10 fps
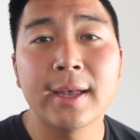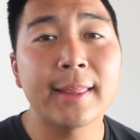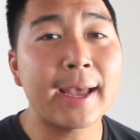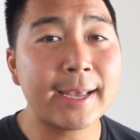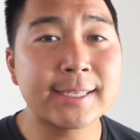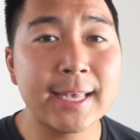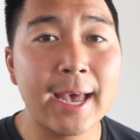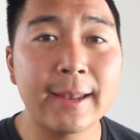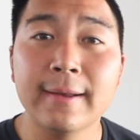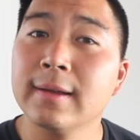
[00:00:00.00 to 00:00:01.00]
And like I
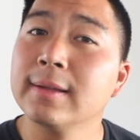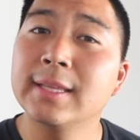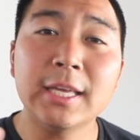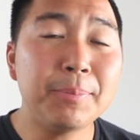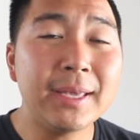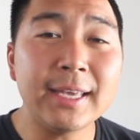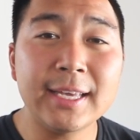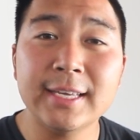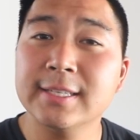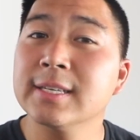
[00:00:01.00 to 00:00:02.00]
said,
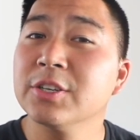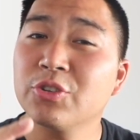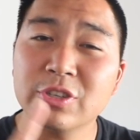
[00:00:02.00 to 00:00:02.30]
DPEs,